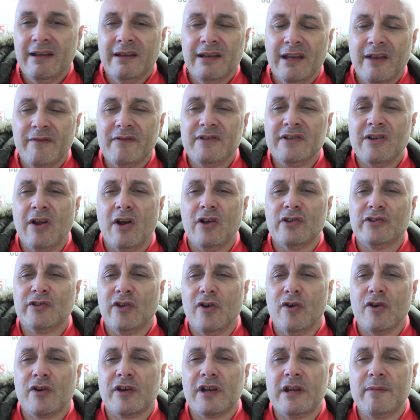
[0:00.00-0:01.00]
if he's not
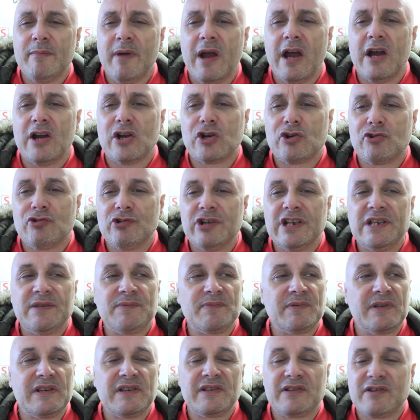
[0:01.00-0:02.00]
talking about
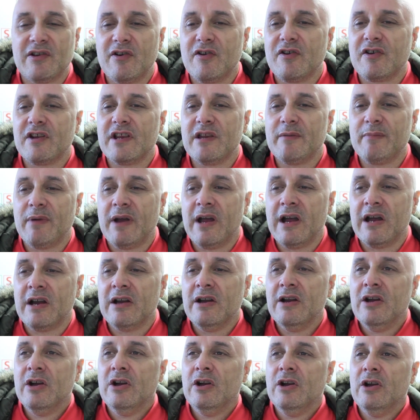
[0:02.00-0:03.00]
crisps, he's talking about
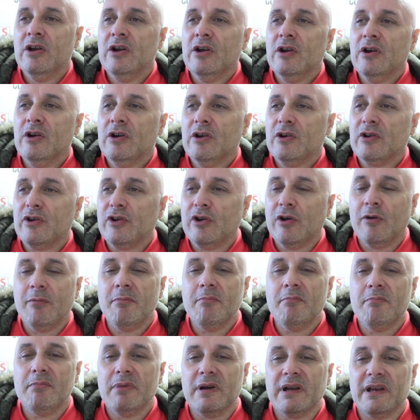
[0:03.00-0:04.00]

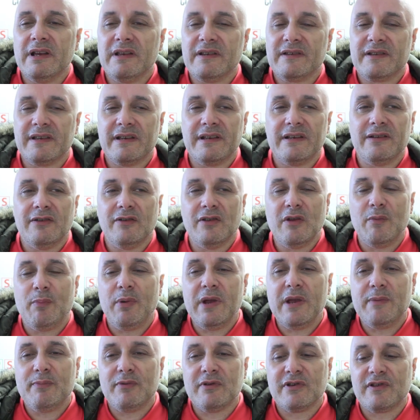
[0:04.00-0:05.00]
numbers and other
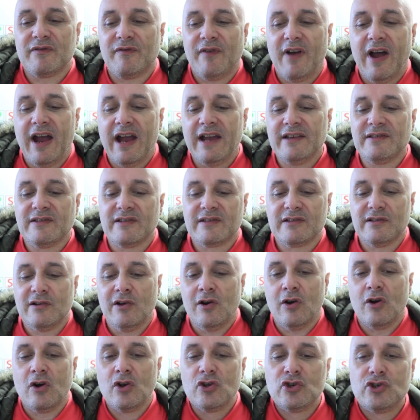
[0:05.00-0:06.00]
people's fighters.
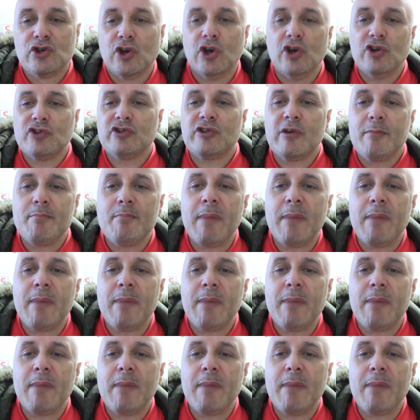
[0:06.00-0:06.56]
Look, just